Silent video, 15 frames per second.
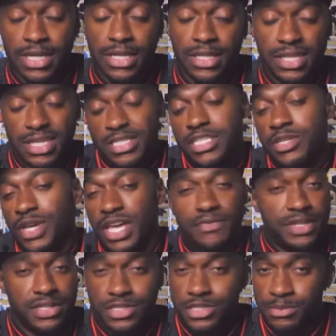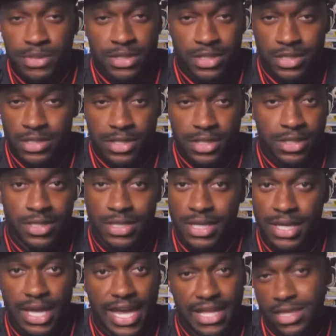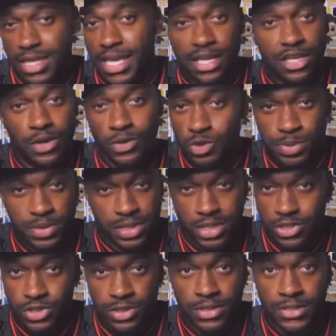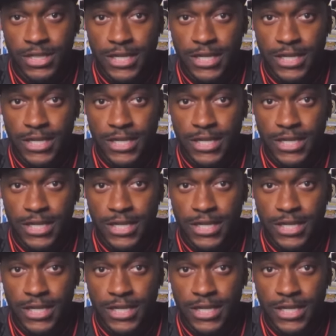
they still have instability at the head coach position.